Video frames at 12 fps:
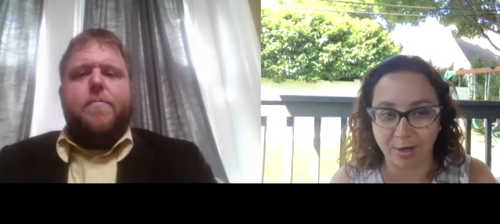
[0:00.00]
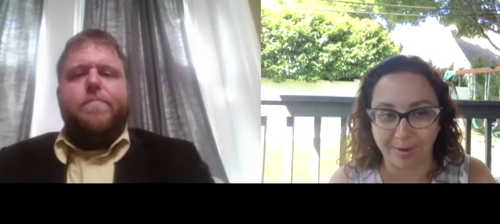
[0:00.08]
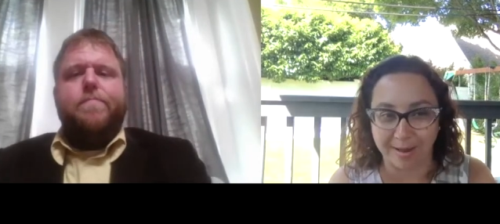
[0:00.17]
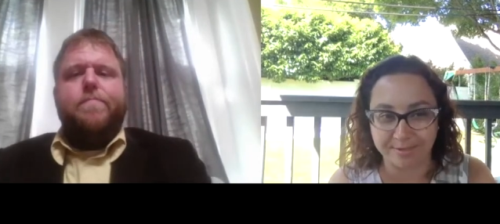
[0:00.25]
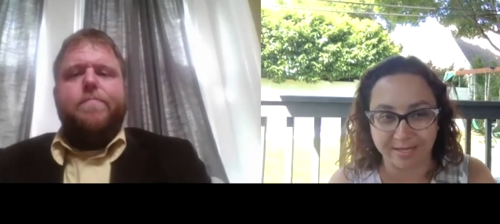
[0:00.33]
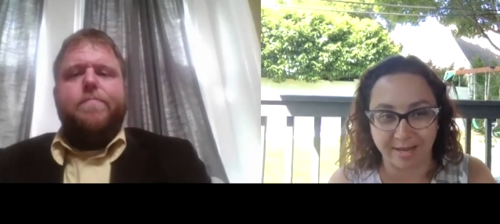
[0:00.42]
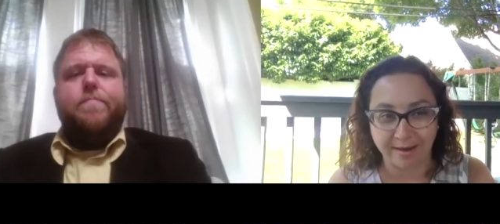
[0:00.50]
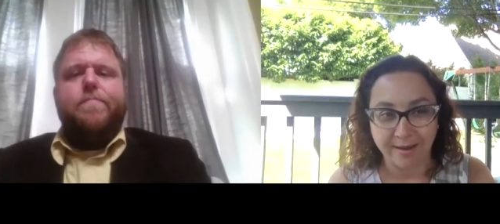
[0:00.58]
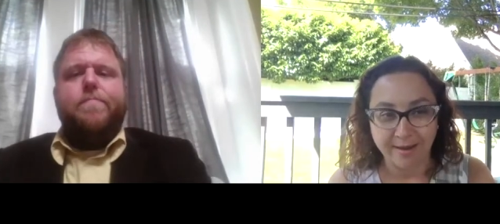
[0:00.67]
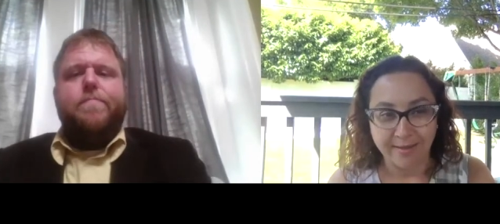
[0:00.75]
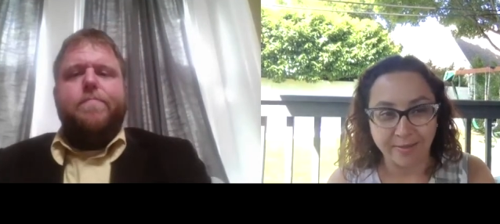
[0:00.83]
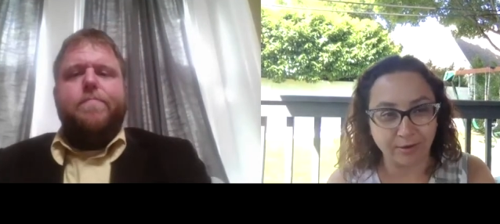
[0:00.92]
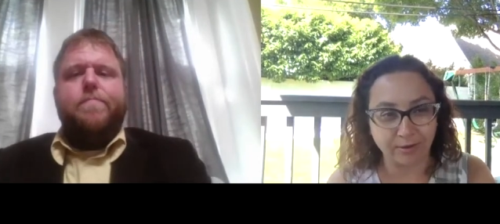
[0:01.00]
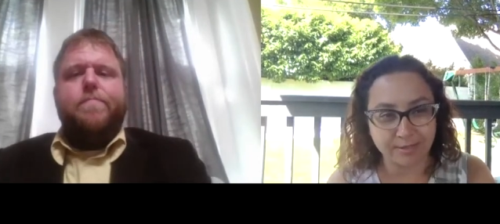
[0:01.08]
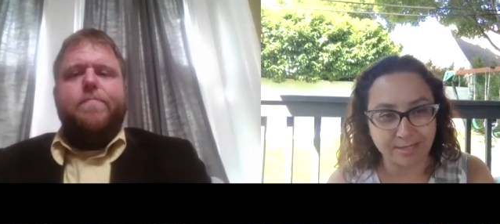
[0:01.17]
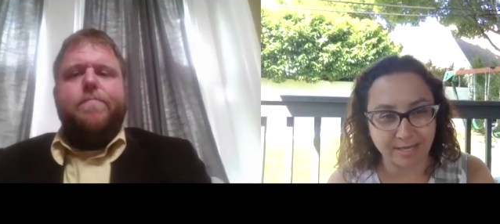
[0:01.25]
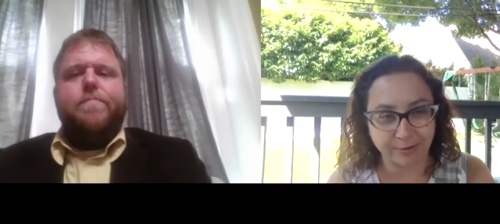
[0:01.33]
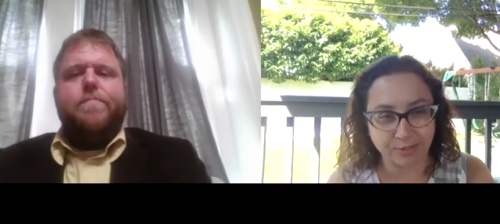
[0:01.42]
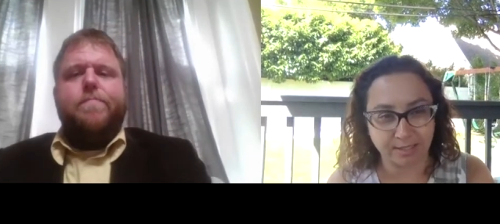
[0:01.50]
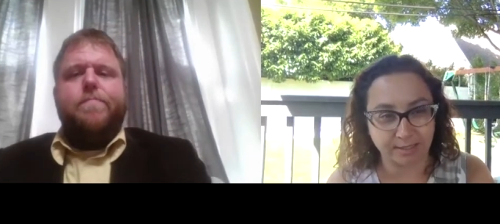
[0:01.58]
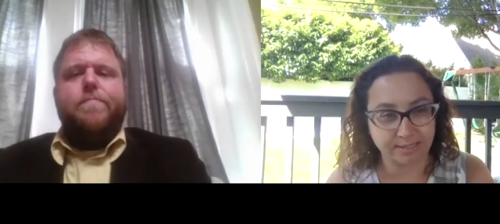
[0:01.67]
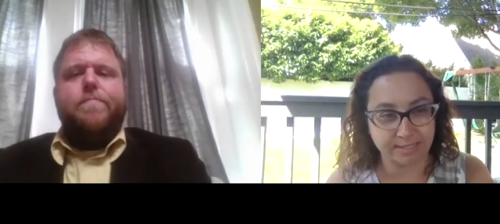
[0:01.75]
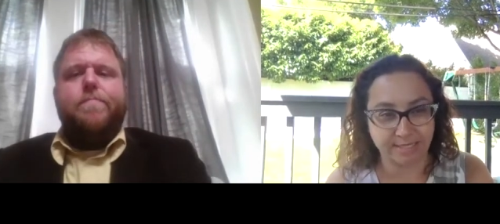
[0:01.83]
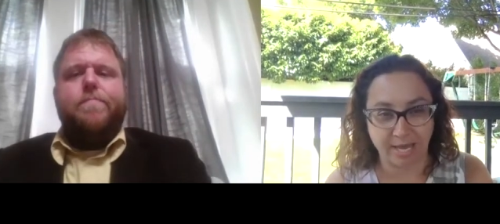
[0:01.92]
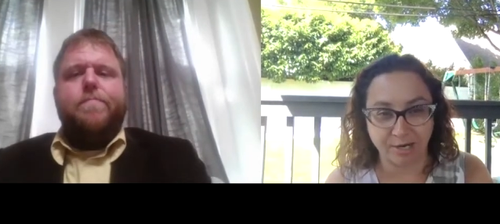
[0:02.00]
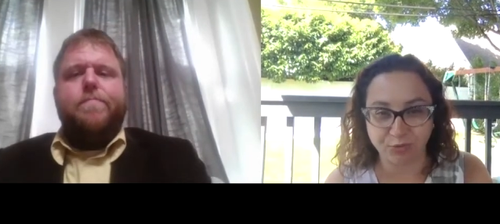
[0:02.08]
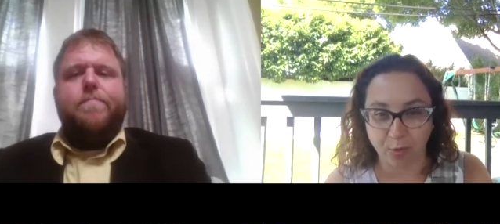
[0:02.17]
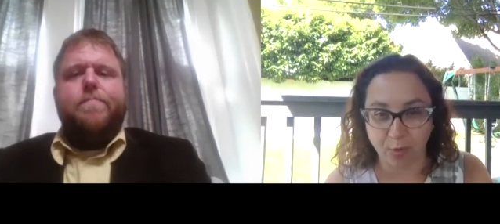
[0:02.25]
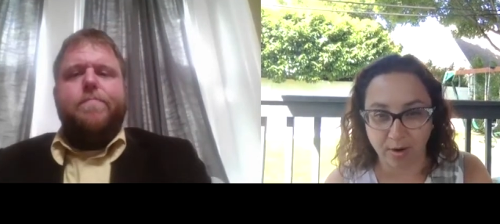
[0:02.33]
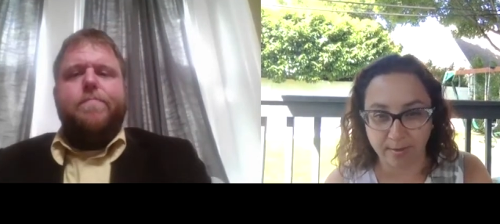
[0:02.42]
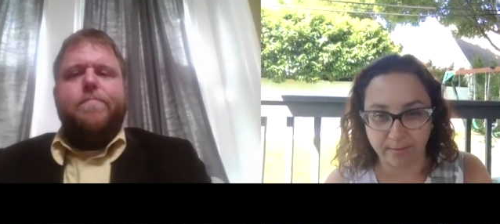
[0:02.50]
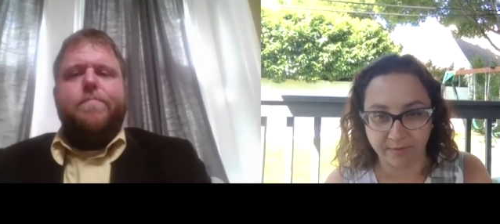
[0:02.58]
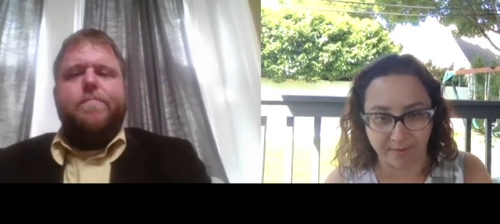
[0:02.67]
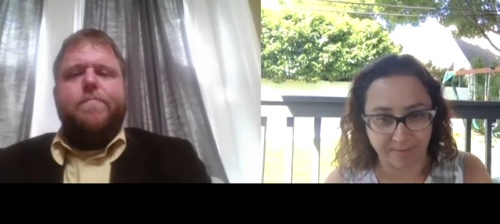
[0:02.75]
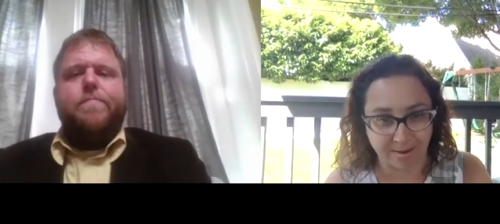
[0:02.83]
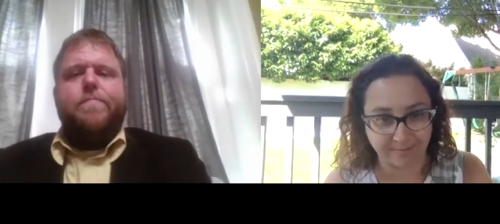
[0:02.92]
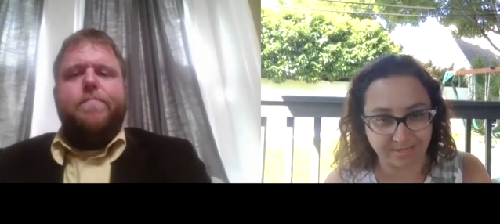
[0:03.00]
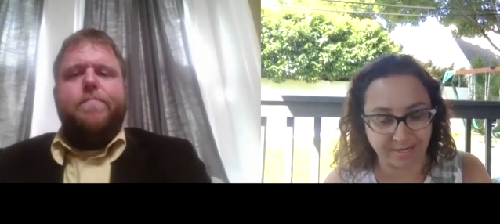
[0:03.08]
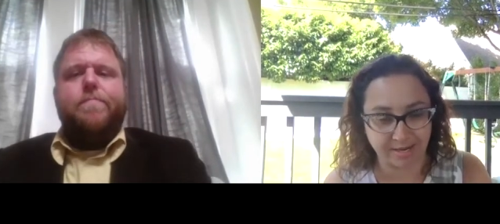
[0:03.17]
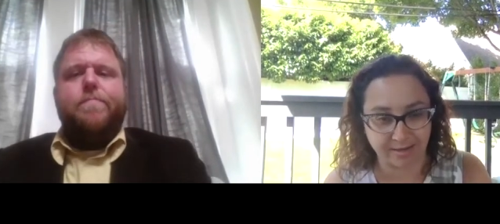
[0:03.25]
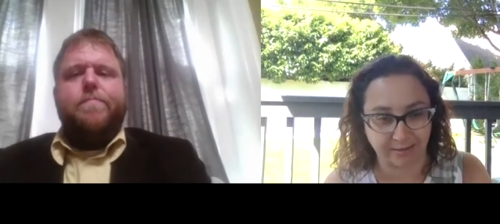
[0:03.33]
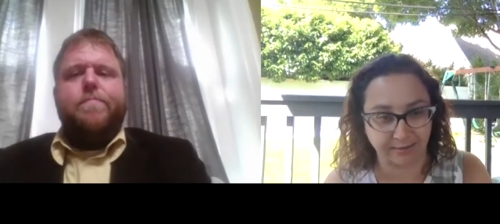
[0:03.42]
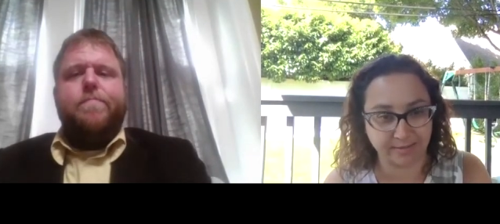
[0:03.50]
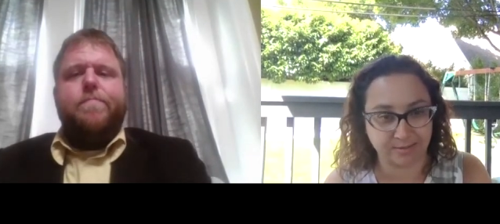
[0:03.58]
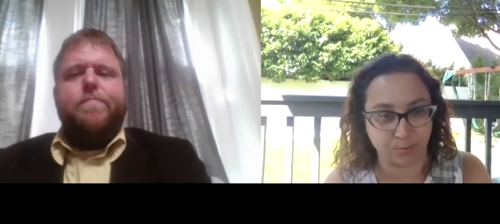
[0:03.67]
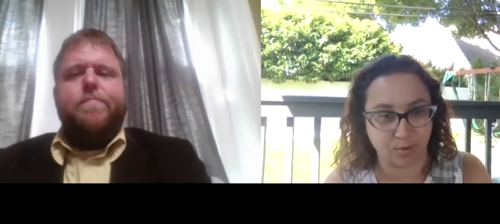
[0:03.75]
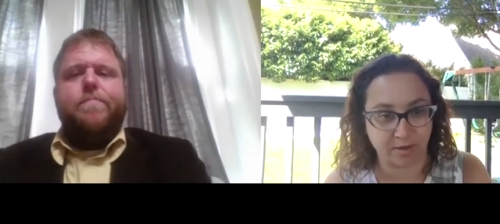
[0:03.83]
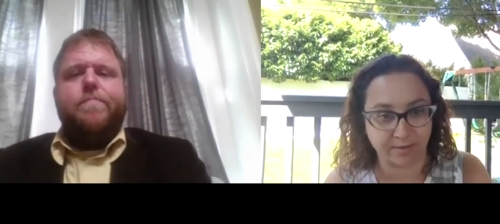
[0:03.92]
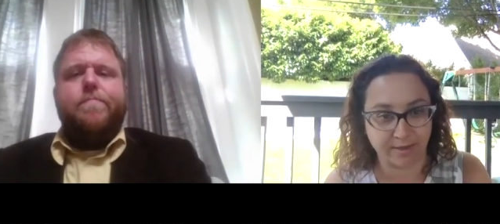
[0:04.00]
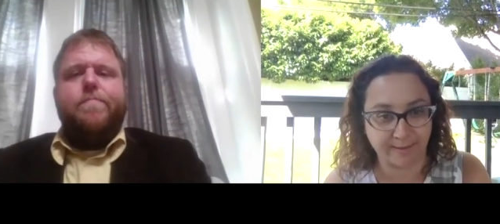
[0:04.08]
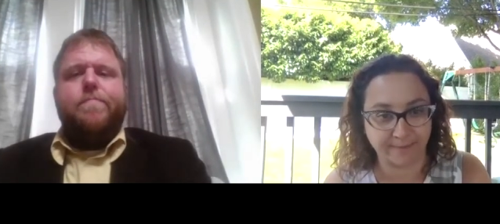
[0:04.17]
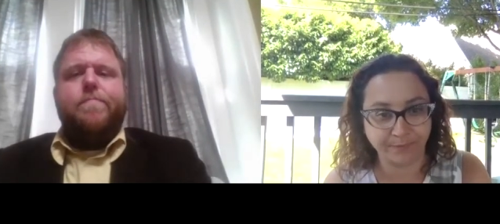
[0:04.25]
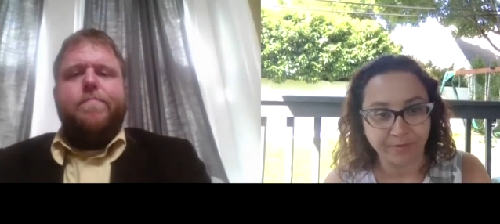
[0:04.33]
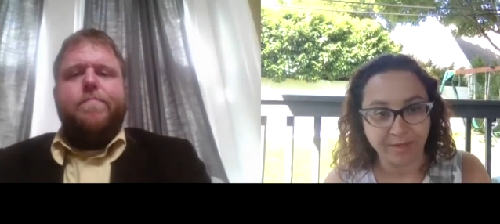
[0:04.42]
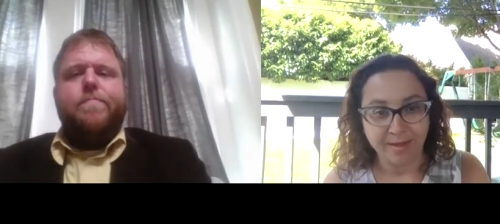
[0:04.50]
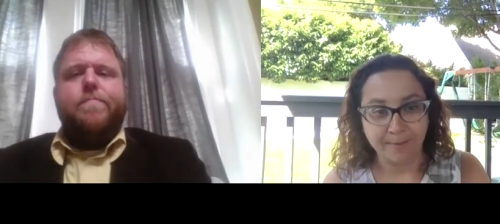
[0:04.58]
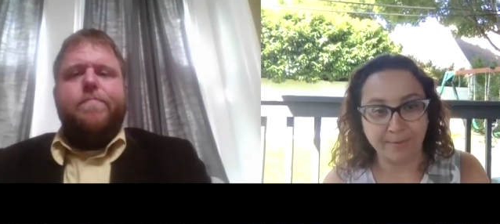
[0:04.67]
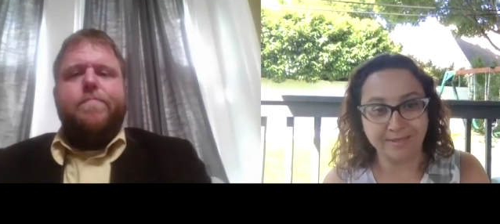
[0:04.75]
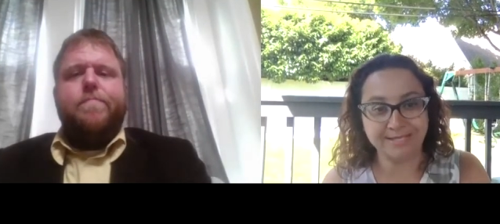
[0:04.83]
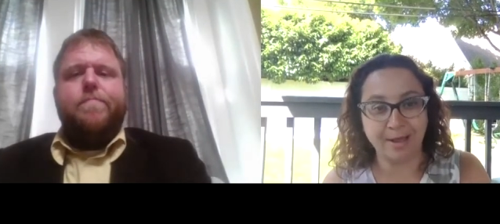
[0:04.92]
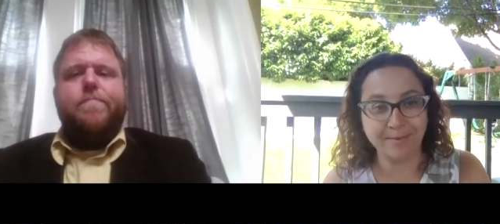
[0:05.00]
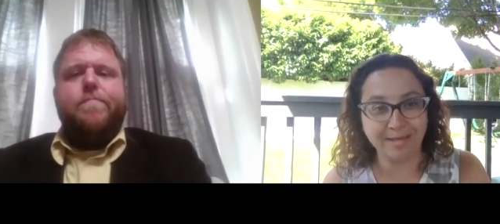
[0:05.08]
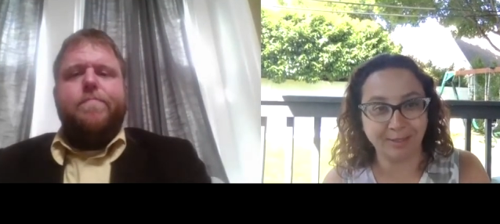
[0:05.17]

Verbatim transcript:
Speaker 1: your website. There it looks like they're still in sketch form, if I'm not mistaken, at least one of them. Yeah. Tell me a